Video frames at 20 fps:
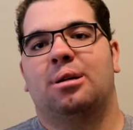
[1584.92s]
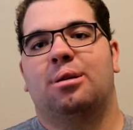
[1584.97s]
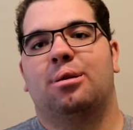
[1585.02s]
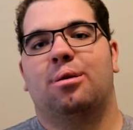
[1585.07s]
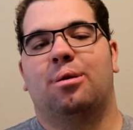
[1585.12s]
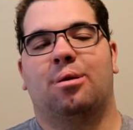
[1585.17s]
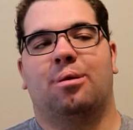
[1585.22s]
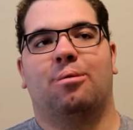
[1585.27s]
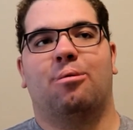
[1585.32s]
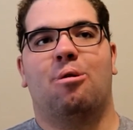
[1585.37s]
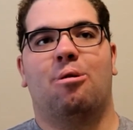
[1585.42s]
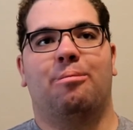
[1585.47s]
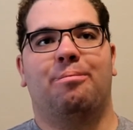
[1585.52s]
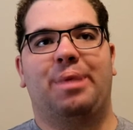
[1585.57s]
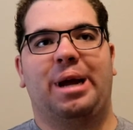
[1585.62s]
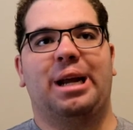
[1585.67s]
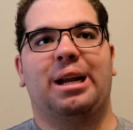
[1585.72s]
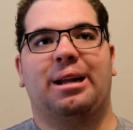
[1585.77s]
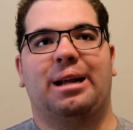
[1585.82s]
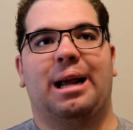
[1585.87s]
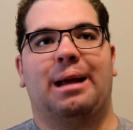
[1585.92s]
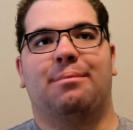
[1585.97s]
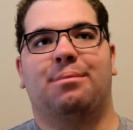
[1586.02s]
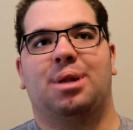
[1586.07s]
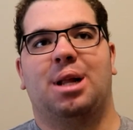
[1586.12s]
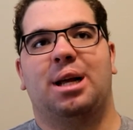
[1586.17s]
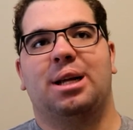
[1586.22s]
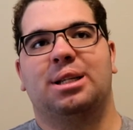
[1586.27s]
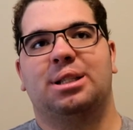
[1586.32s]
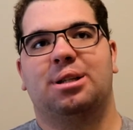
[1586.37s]

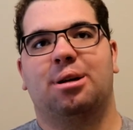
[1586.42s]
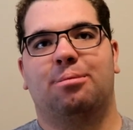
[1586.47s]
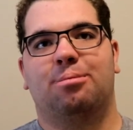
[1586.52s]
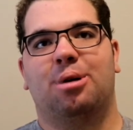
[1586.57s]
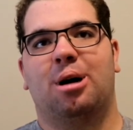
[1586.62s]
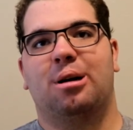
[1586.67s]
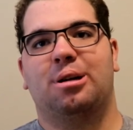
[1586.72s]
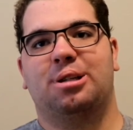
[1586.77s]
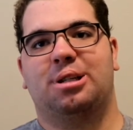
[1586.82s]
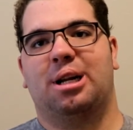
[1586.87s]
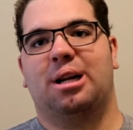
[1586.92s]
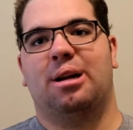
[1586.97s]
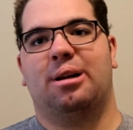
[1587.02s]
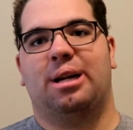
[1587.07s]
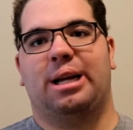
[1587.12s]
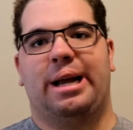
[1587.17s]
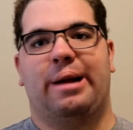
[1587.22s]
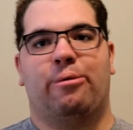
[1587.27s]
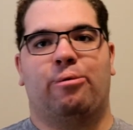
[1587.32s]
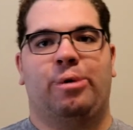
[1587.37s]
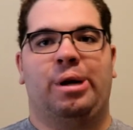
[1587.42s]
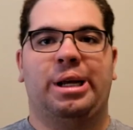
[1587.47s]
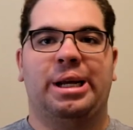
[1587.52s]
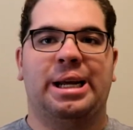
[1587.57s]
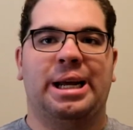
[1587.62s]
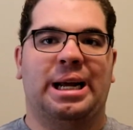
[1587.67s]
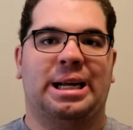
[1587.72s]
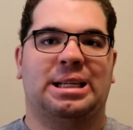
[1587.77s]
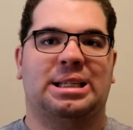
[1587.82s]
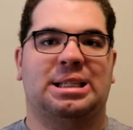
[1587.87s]
gameplays. So I'm probably just going to
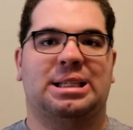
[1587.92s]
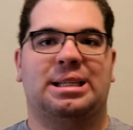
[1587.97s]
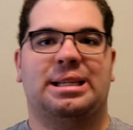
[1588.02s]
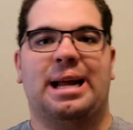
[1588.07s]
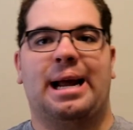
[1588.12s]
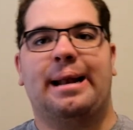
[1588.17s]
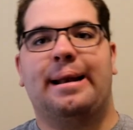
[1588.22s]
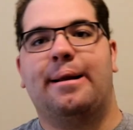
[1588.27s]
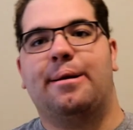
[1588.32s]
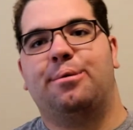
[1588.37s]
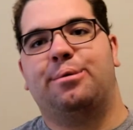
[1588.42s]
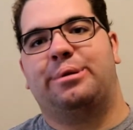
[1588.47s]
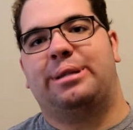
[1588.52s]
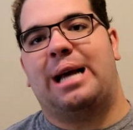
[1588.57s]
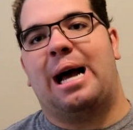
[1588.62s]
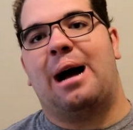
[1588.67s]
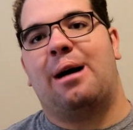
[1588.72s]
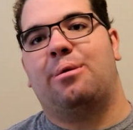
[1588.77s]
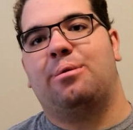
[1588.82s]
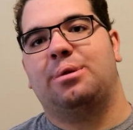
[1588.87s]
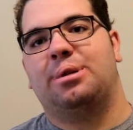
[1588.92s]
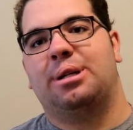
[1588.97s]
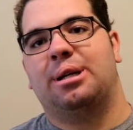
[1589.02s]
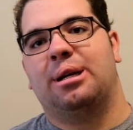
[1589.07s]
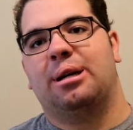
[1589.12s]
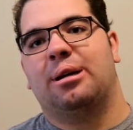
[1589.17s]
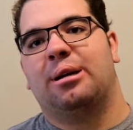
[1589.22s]
really extend those out